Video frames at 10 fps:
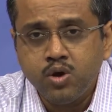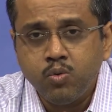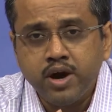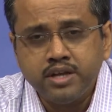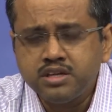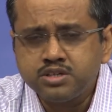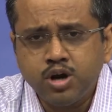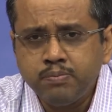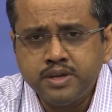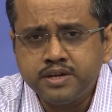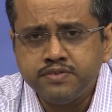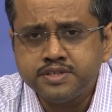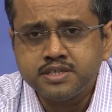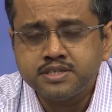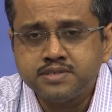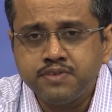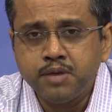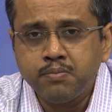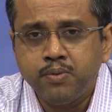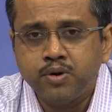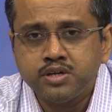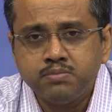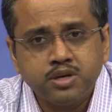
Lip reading: Why the droplet physics is important?